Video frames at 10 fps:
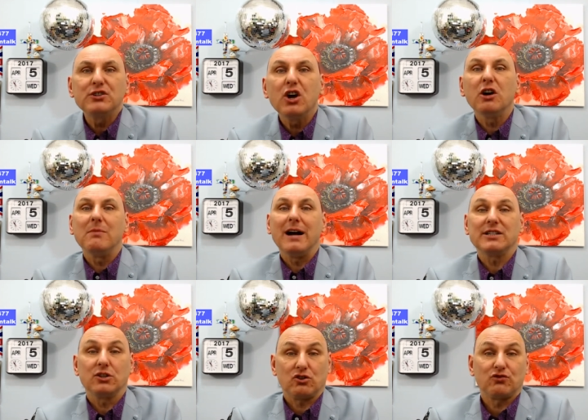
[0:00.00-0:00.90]

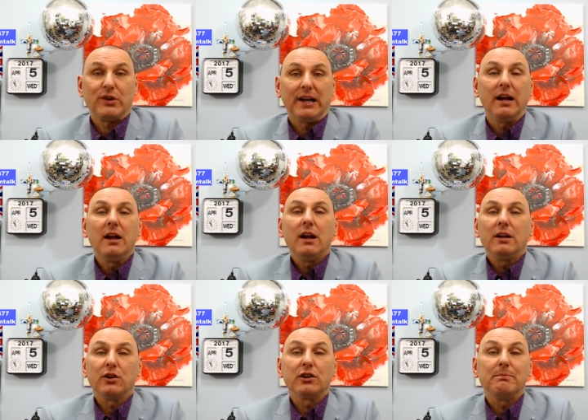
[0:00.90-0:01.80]
termites in Australia.
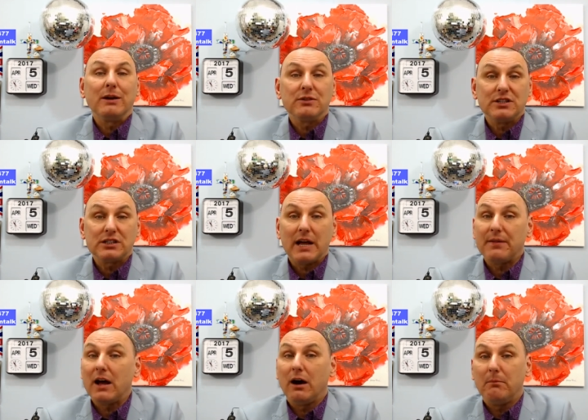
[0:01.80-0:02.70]
A lot of the buildings that,
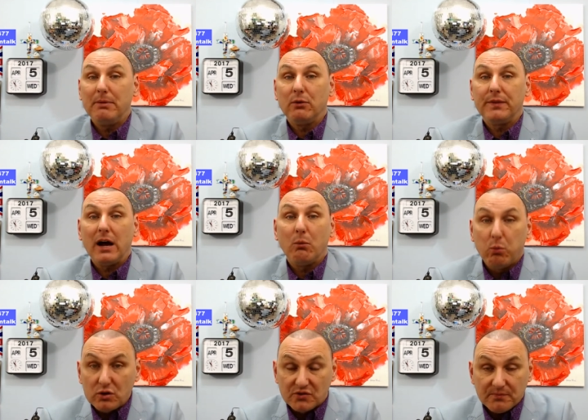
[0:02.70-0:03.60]
that are built that are
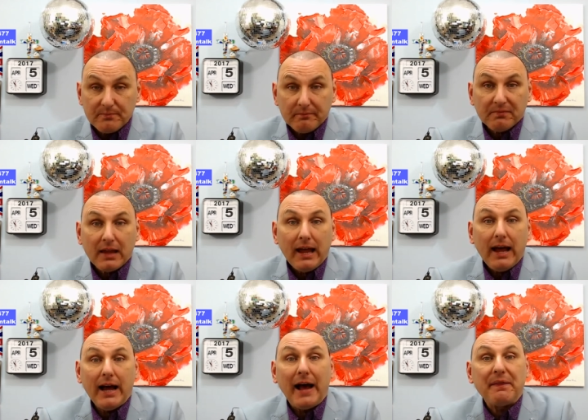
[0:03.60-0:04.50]
wooden,
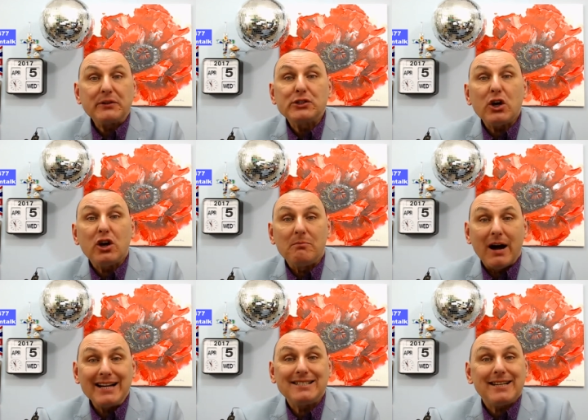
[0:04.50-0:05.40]
uh, and the
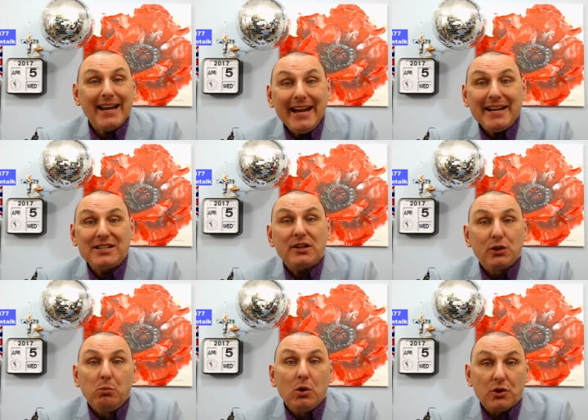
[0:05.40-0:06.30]
termites eat
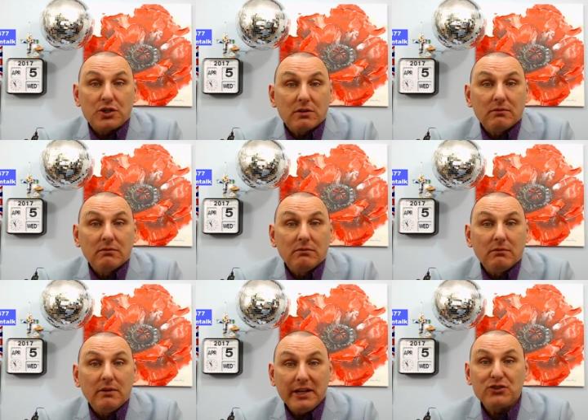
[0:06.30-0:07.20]
the wood,
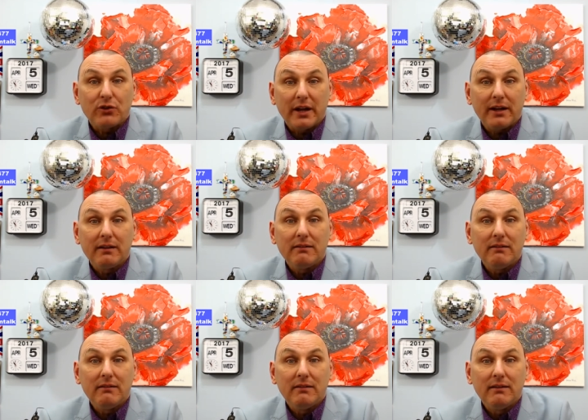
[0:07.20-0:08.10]
literally.
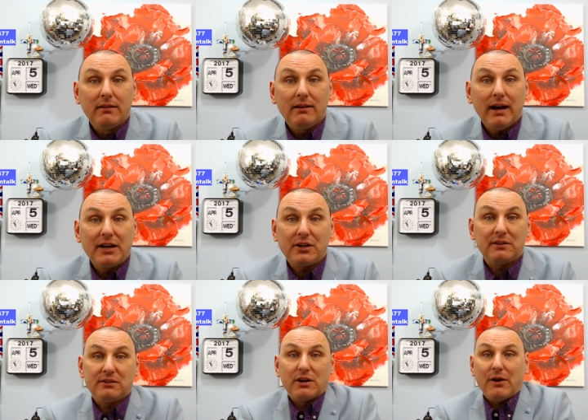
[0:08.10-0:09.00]
And, you,
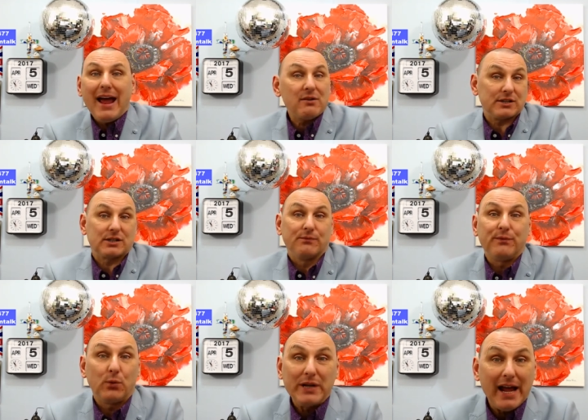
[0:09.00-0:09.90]
you know, houses can
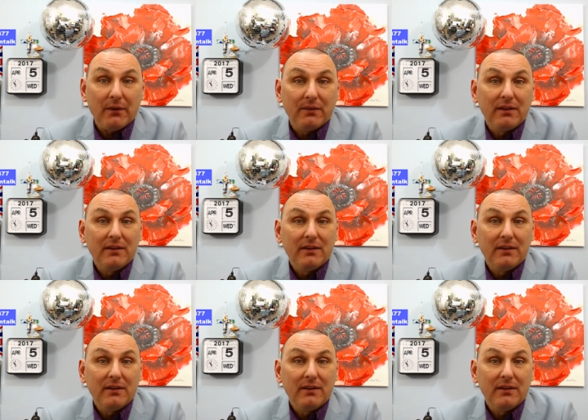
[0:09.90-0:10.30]
fall down